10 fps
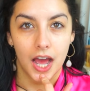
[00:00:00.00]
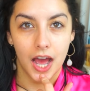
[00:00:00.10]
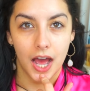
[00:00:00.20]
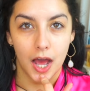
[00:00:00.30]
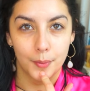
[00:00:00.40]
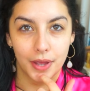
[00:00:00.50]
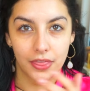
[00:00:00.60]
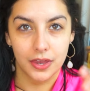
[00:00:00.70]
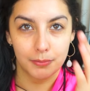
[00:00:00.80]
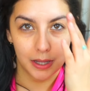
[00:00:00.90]
and
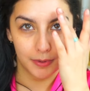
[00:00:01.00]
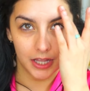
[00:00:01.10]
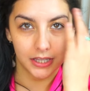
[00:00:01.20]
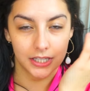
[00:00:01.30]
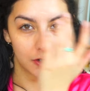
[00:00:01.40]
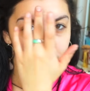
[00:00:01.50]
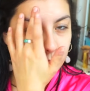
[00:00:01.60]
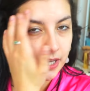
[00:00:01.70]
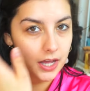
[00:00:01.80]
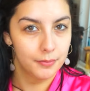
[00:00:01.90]
then maybe a little
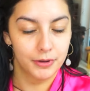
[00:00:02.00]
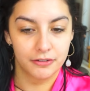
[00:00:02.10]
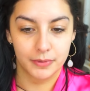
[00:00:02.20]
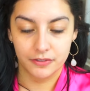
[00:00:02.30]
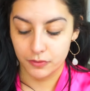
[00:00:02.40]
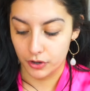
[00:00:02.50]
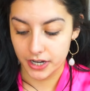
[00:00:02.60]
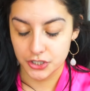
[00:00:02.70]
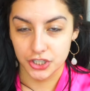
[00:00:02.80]
bit above my forehead,